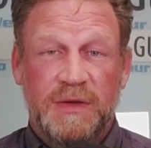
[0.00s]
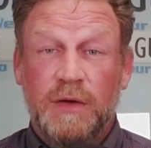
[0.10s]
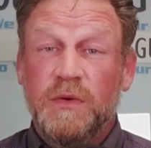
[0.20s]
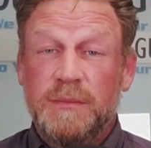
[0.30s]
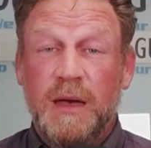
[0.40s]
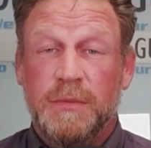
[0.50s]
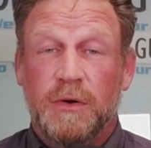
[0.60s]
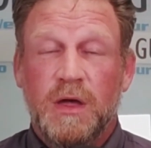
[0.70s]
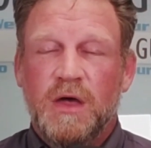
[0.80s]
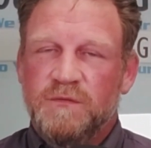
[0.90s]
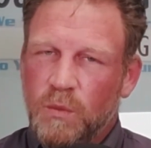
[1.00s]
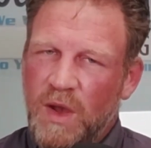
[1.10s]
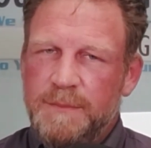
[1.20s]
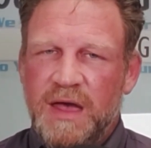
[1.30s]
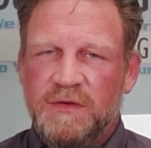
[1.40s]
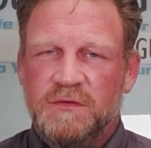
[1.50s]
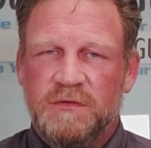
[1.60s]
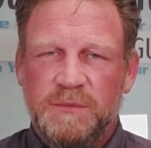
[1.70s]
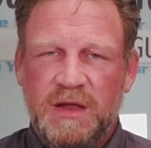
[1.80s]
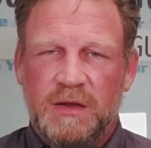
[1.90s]
And remember, for Webmasters
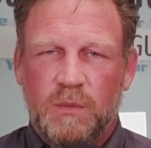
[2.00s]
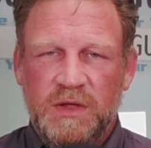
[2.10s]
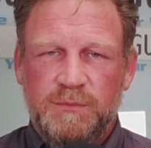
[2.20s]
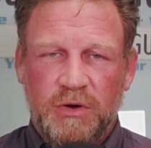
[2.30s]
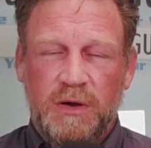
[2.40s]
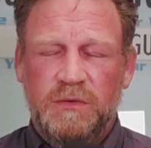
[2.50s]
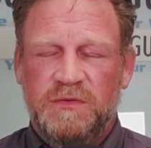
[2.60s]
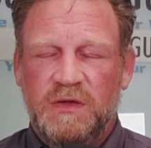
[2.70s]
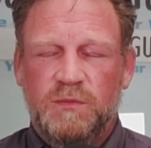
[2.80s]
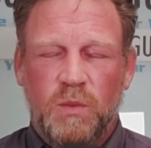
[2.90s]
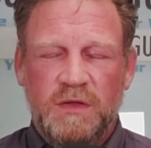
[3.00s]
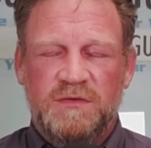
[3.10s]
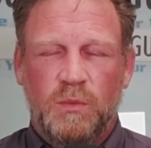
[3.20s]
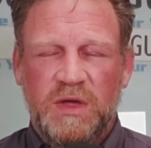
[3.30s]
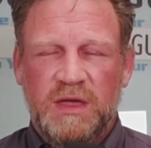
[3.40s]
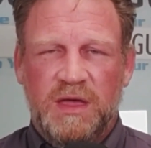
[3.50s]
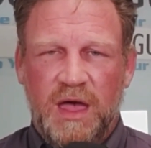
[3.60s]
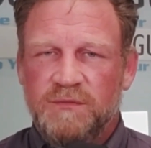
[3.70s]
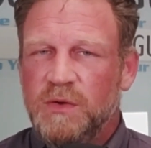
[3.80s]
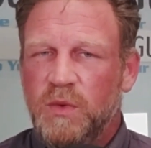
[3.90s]
Minute, we produce these once a week,
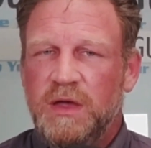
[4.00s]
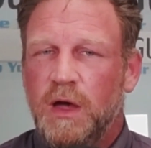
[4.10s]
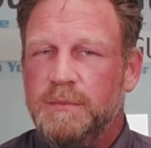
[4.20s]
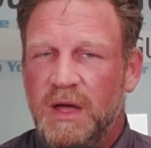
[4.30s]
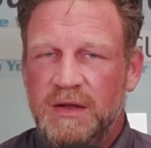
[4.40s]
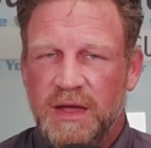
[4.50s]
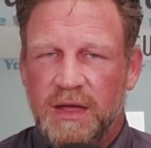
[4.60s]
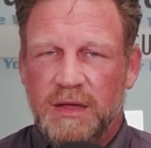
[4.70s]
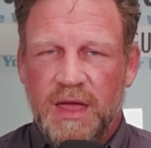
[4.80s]
every week on Monday.